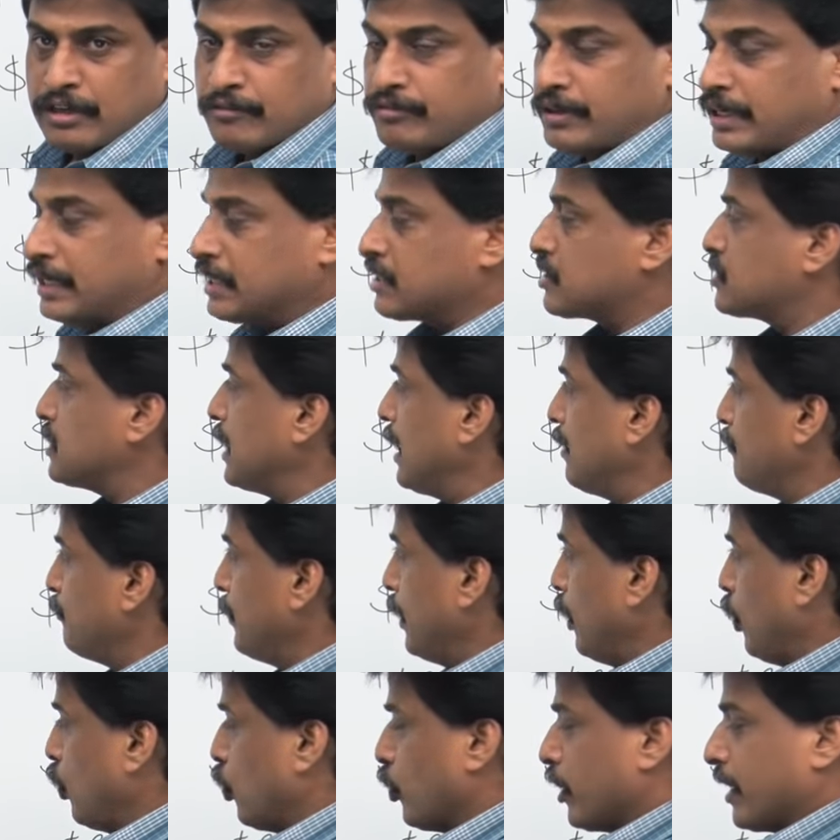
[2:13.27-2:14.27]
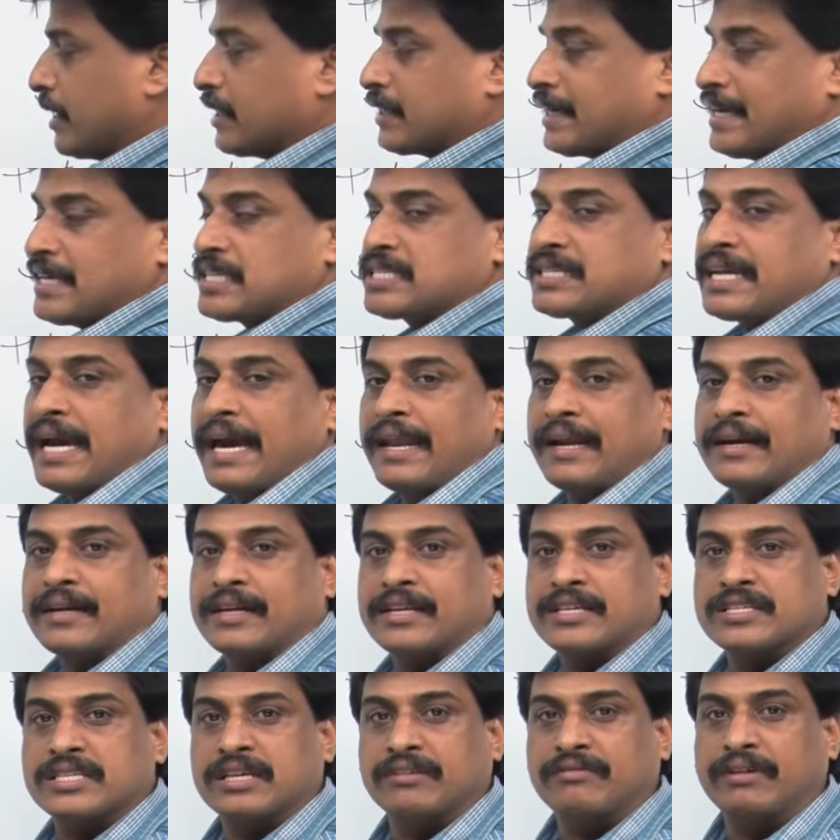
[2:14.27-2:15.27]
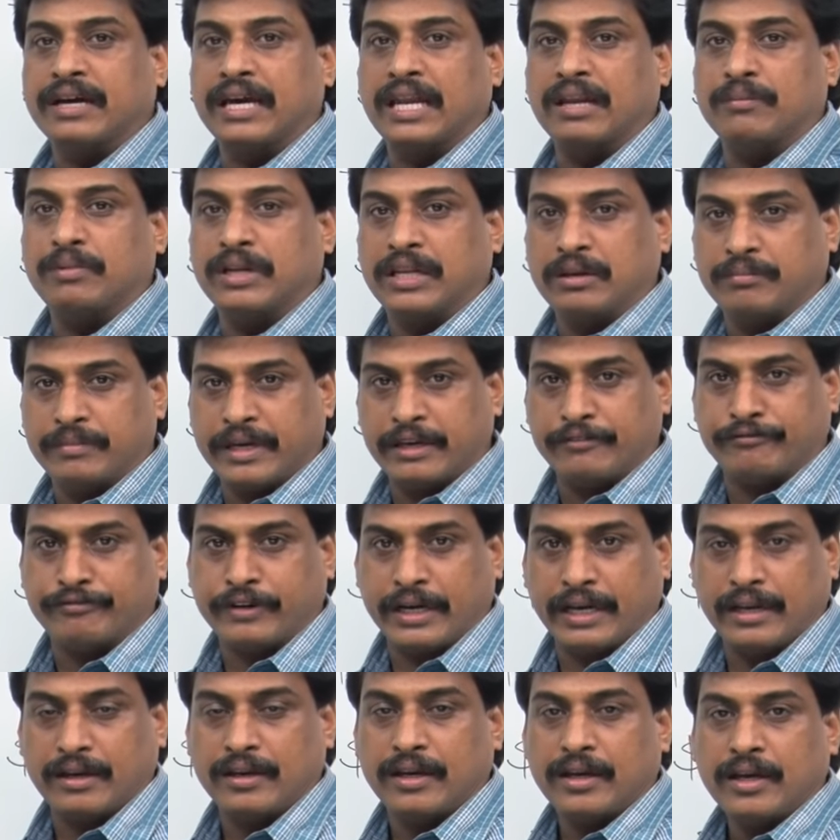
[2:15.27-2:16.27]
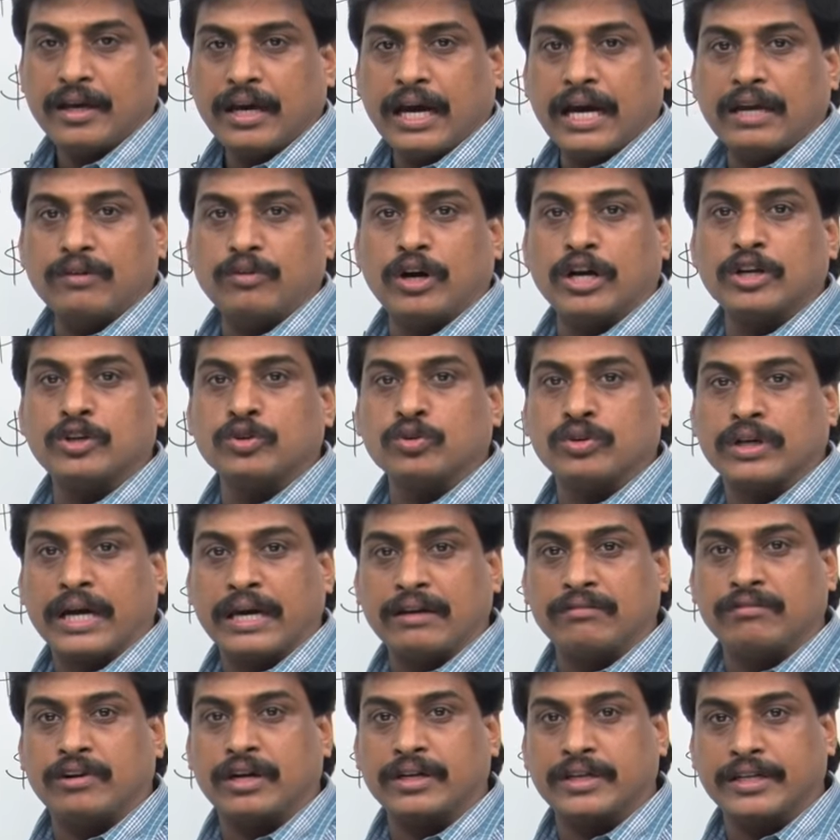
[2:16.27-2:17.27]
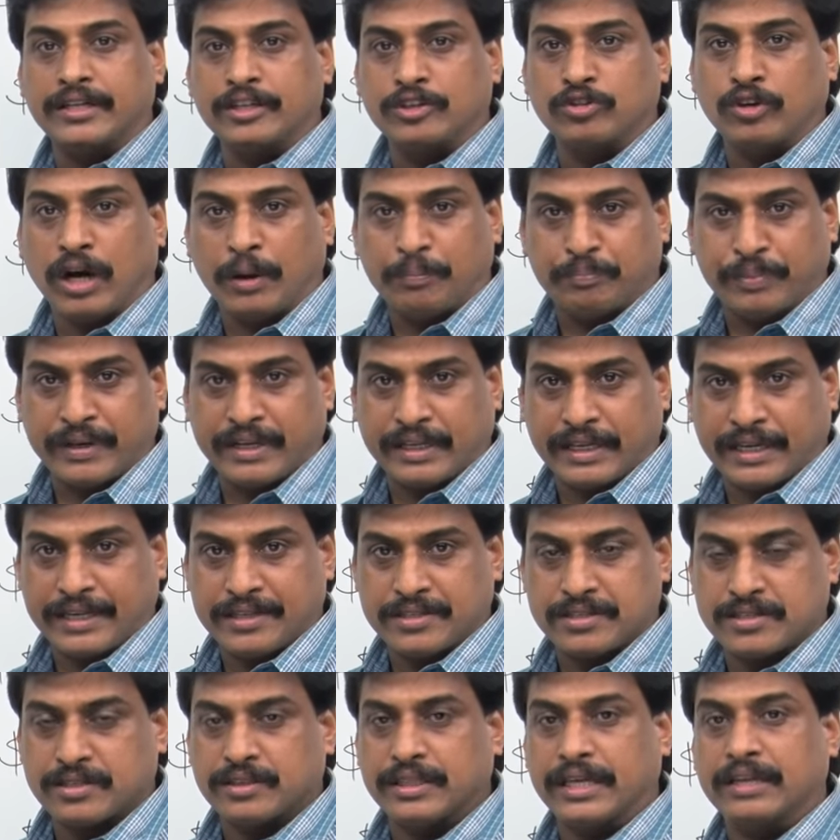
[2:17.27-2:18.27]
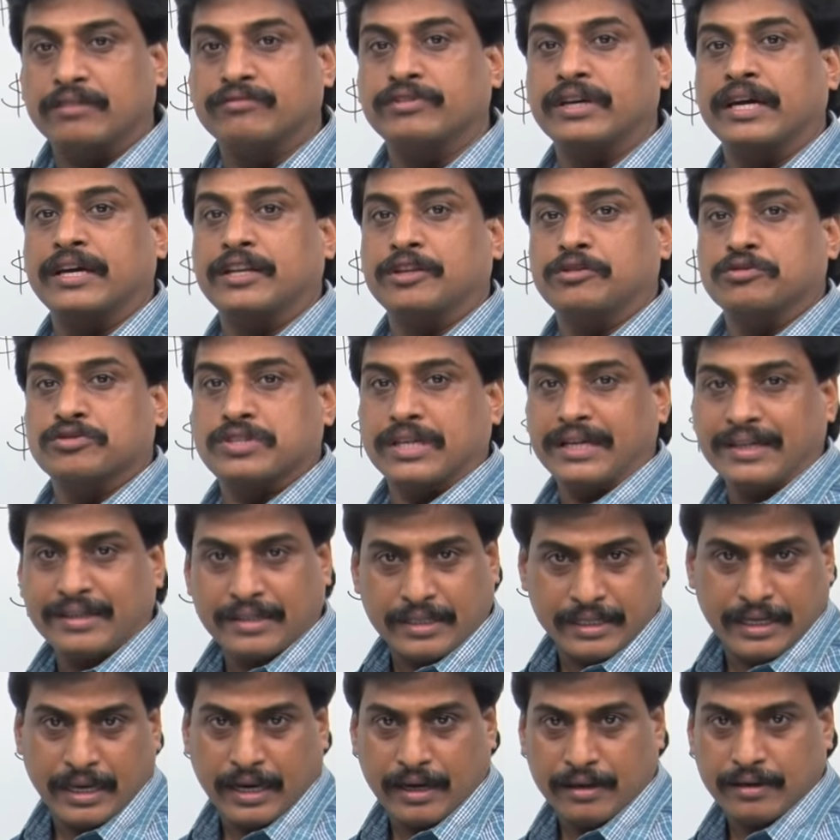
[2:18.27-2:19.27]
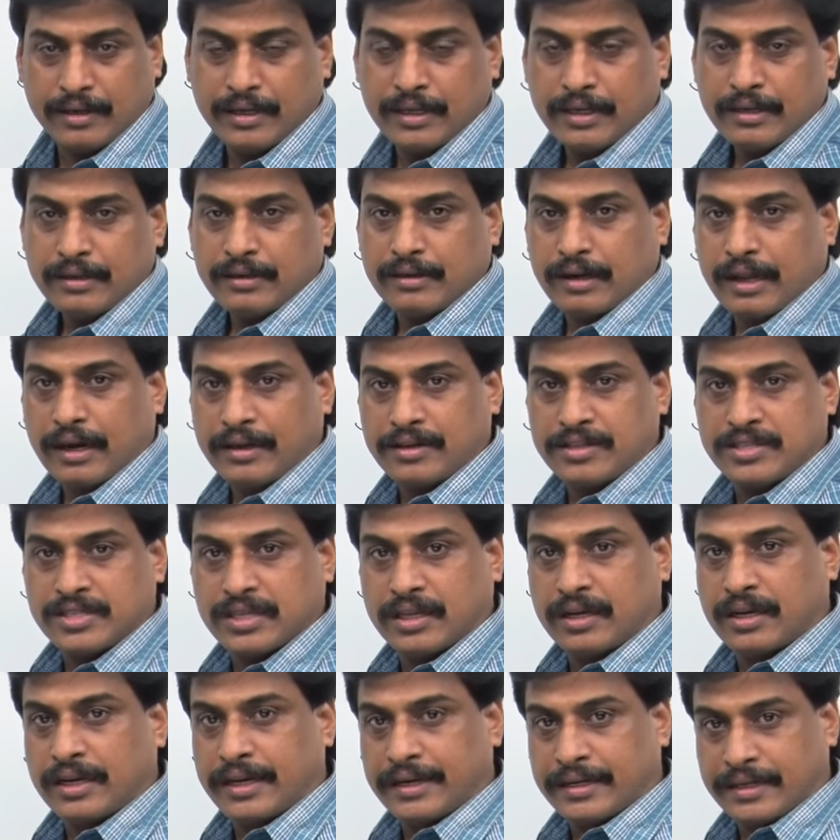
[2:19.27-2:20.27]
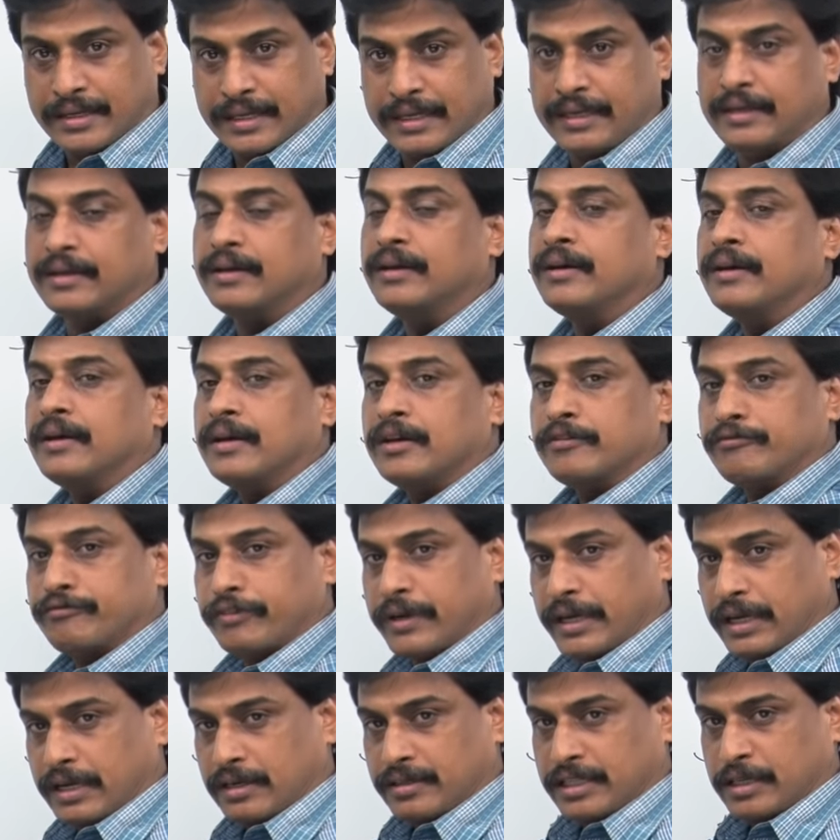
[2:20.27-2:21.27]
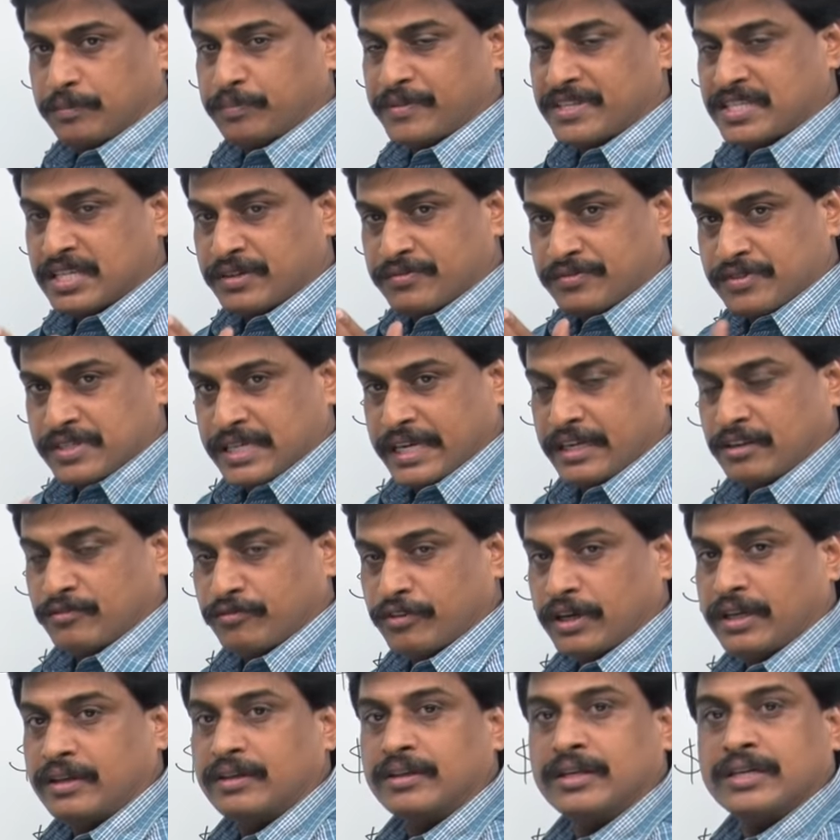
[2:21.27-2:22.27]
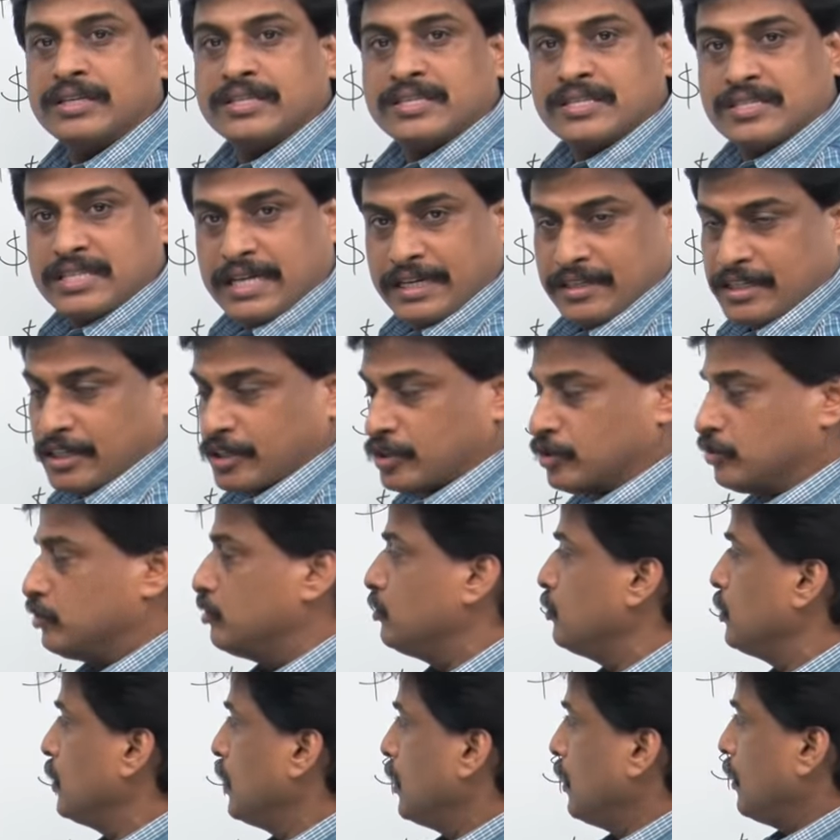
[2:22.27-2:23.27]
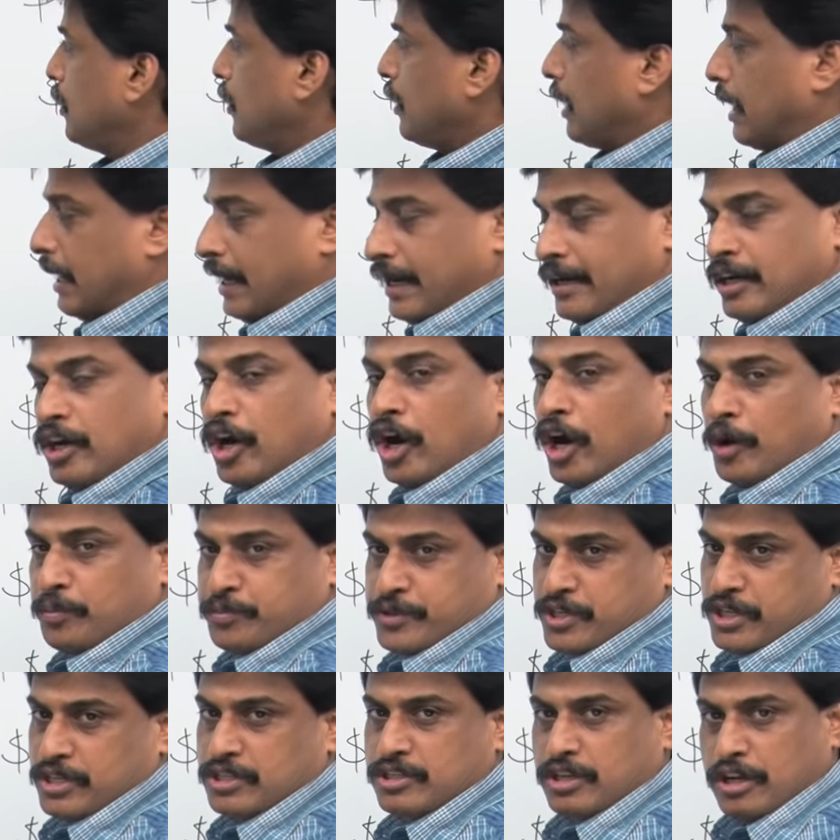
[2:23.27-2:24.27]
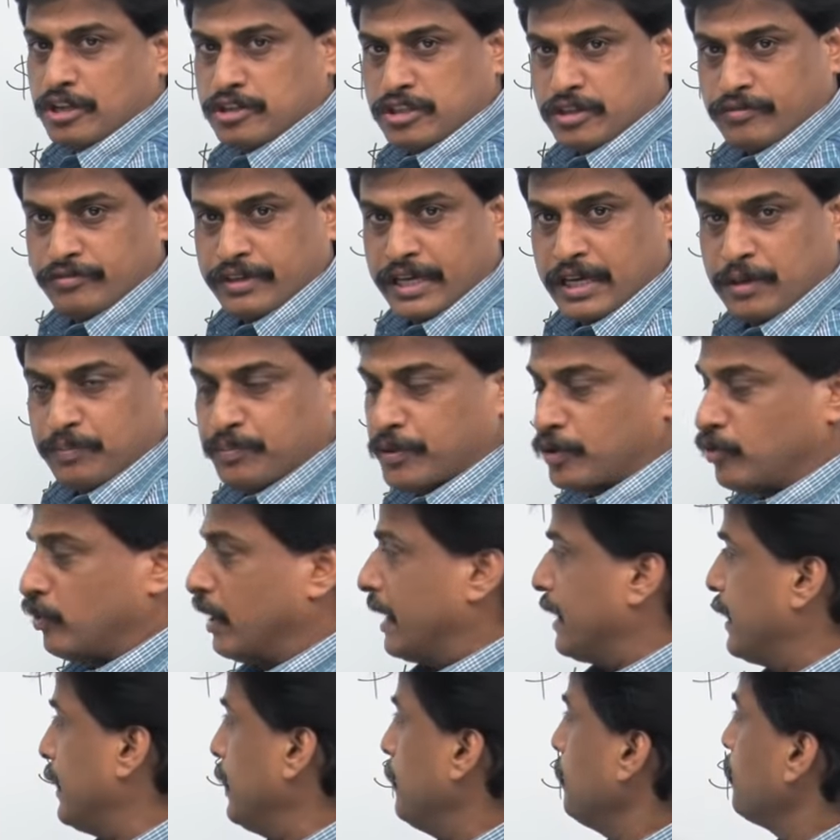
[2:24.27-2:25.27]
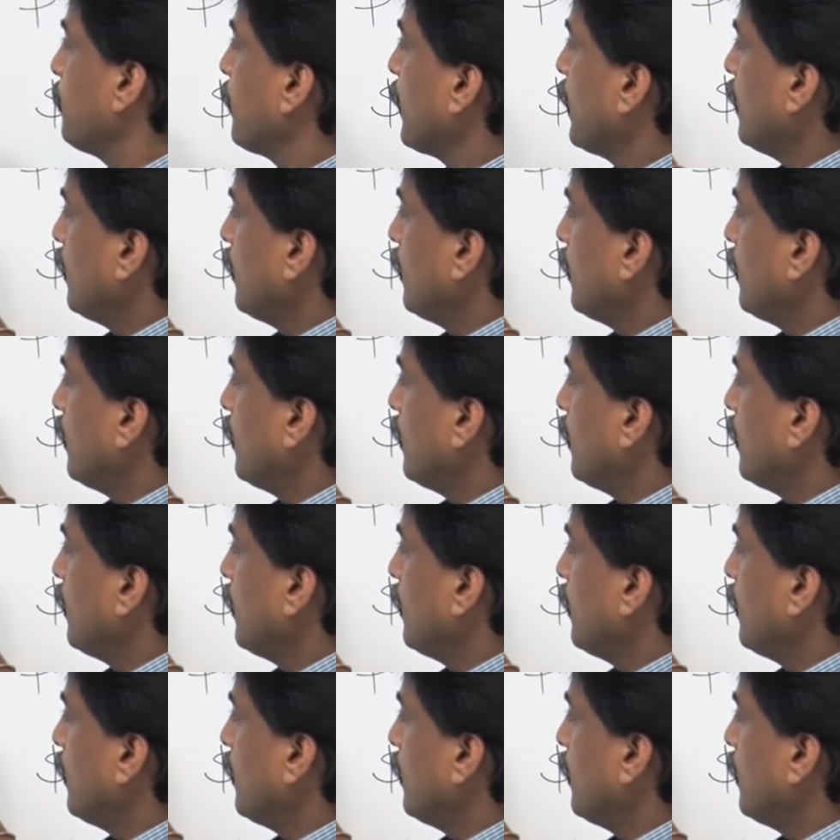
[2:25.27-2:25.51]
For example, lowercase characters available in my file. I want to convert into uppercase. Then we are using TR. Translating field. That means of set 1, set 2 and options also we are providing.